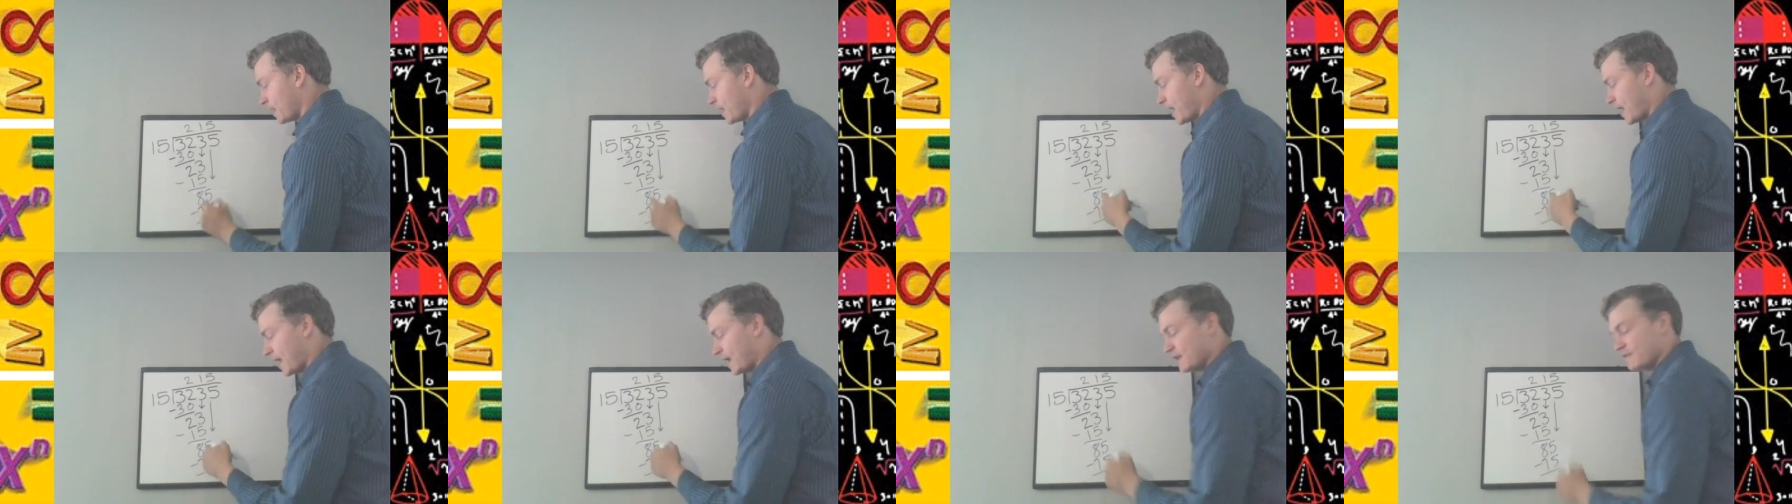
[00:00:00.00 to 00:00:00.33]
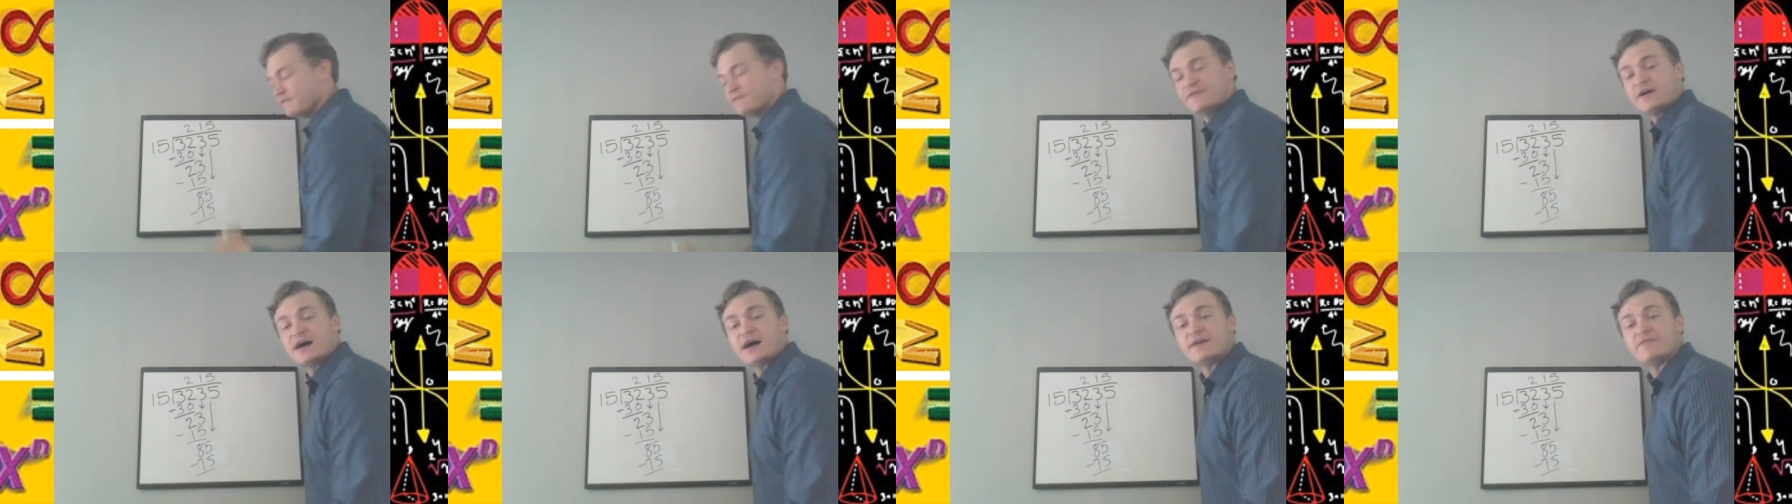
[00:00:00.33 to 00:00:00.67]

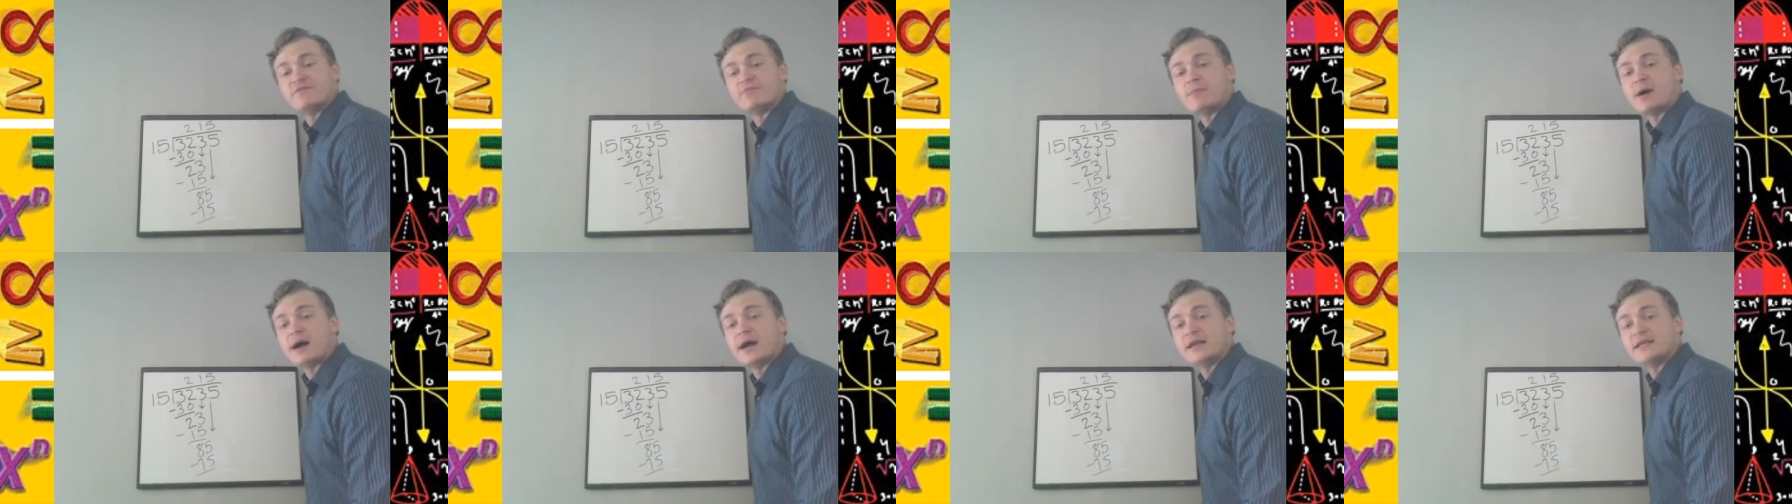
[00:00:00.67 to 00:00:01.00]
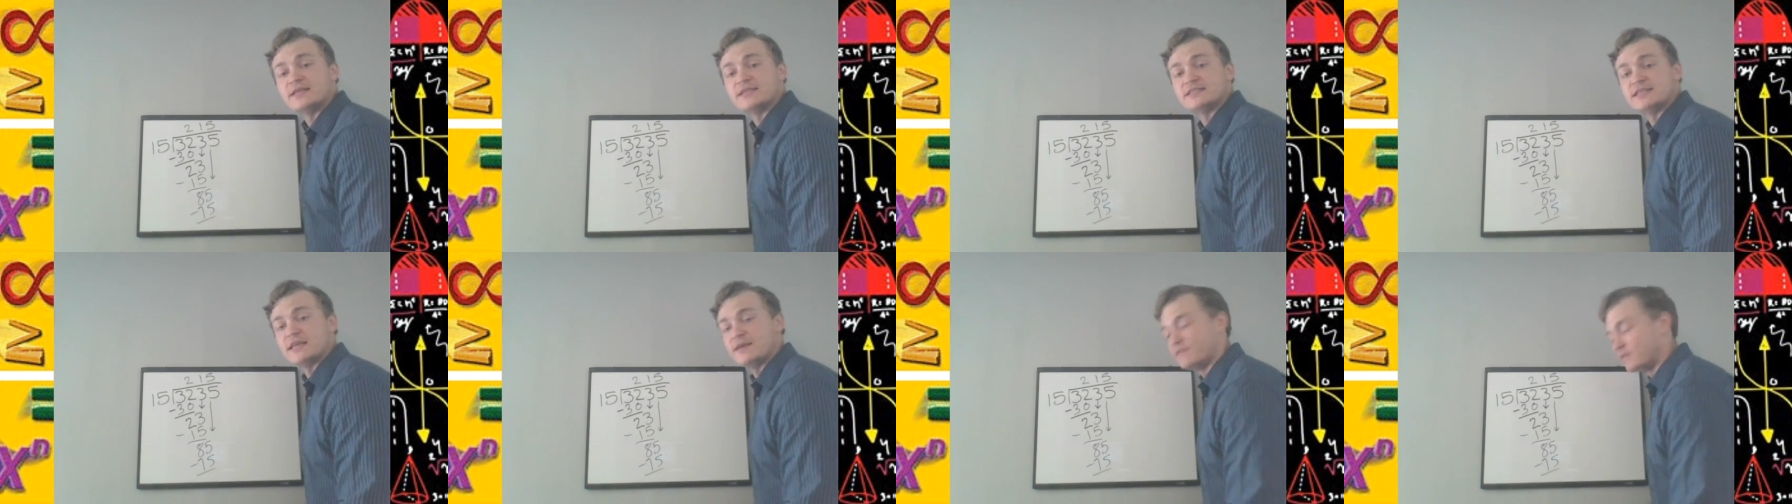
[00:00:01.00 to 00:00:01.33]
85
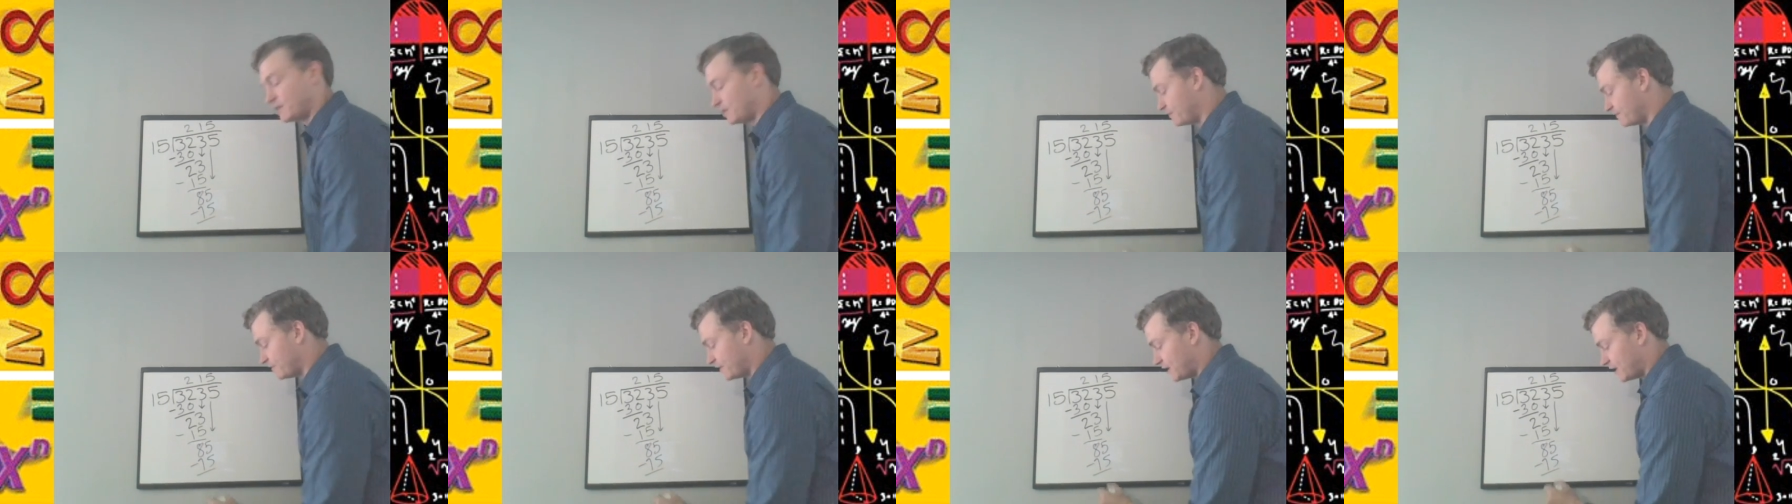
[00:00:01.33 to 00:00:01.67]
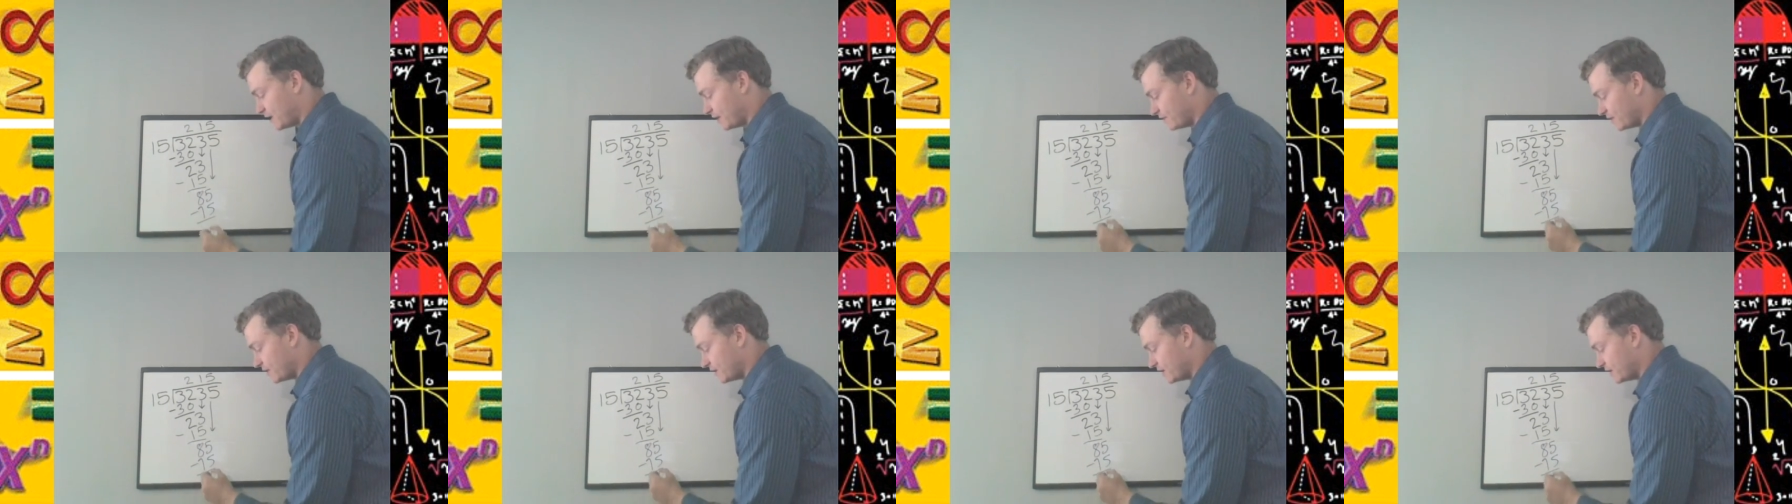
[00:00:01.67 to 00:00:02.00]
minus
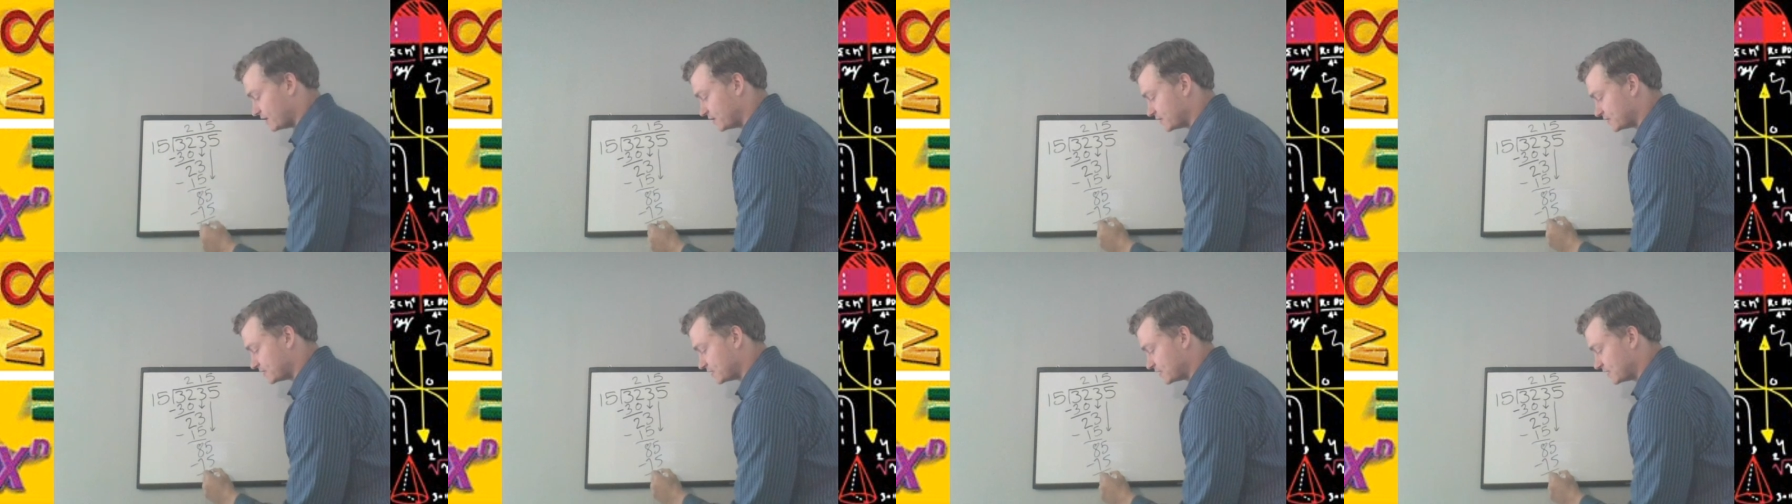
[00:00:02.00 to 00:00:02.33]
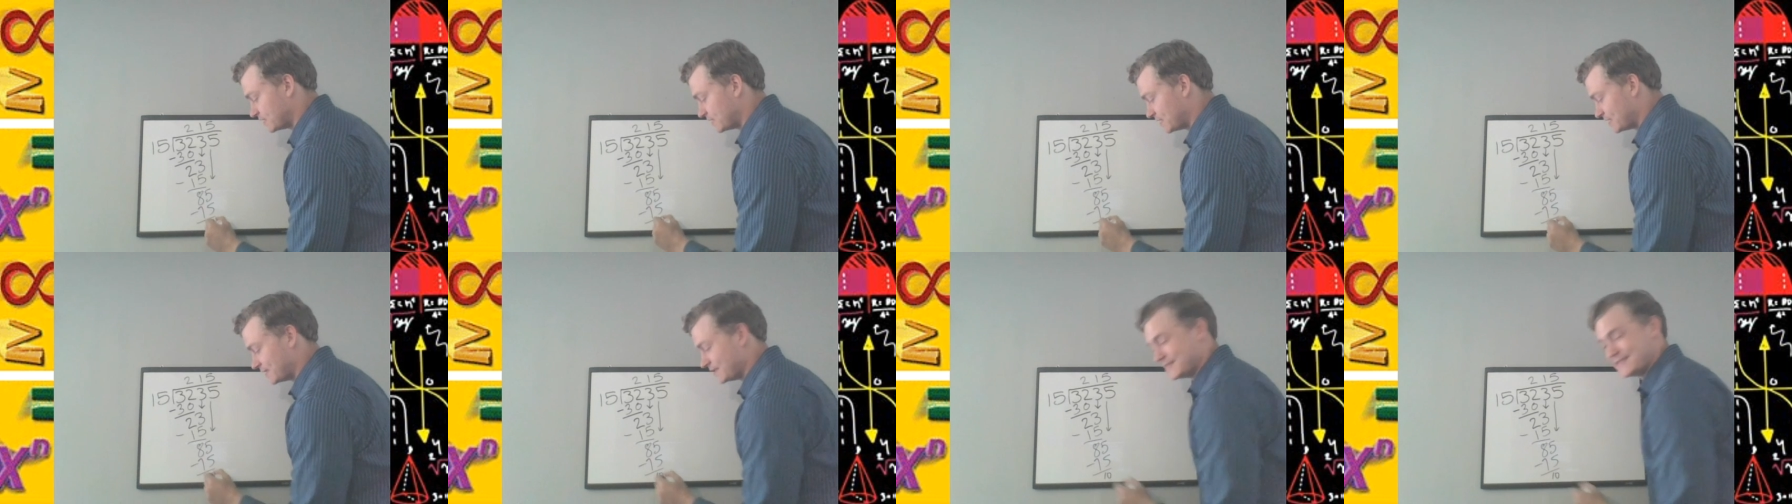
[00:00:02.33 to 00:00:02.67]
75 is
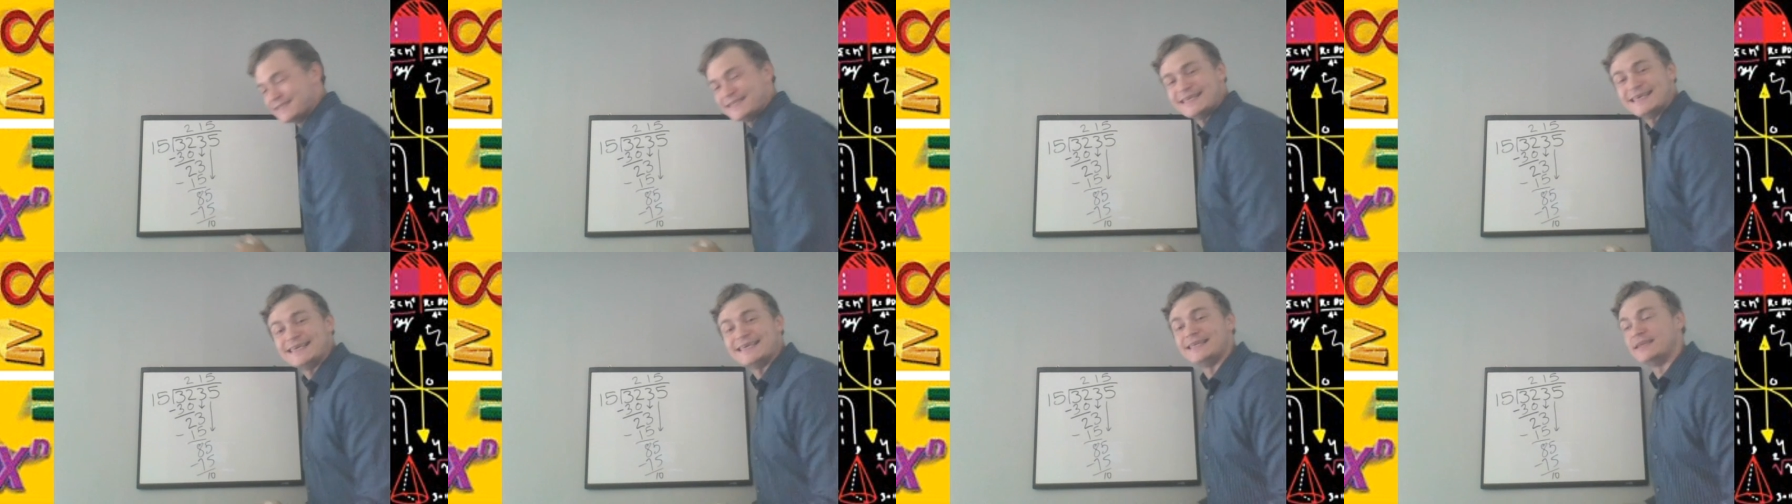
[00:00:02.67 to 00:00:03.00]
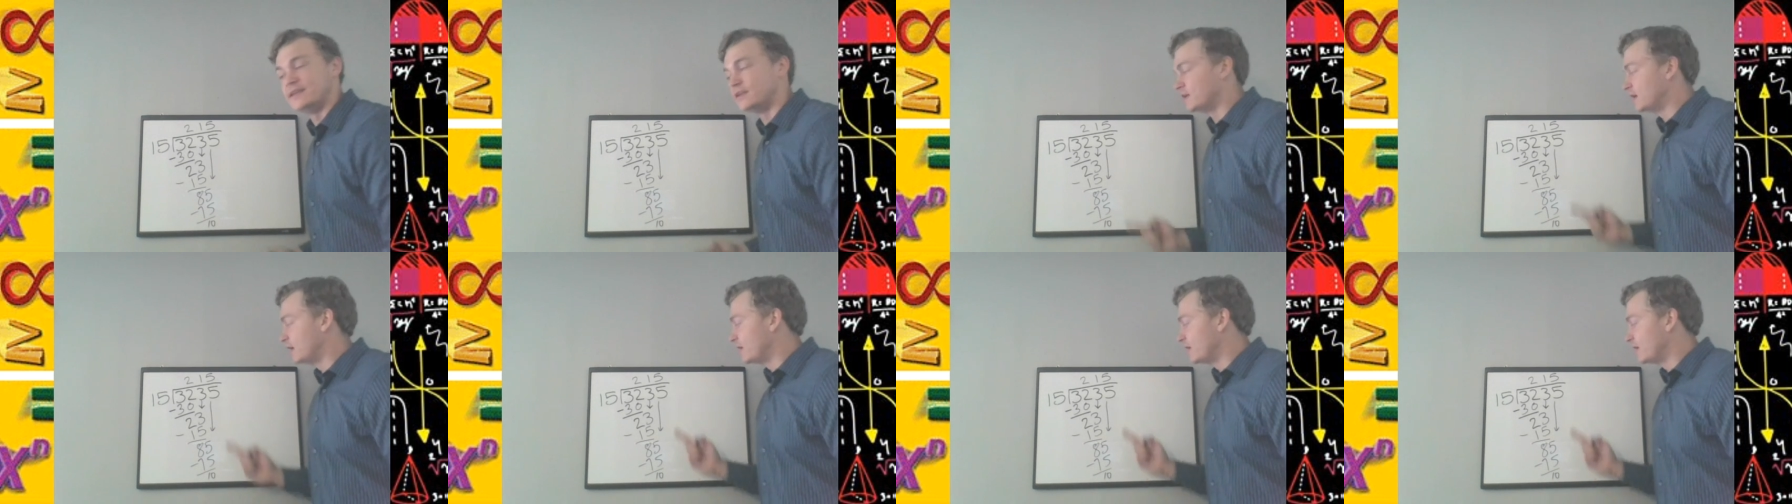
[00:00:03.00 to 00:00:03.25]
10.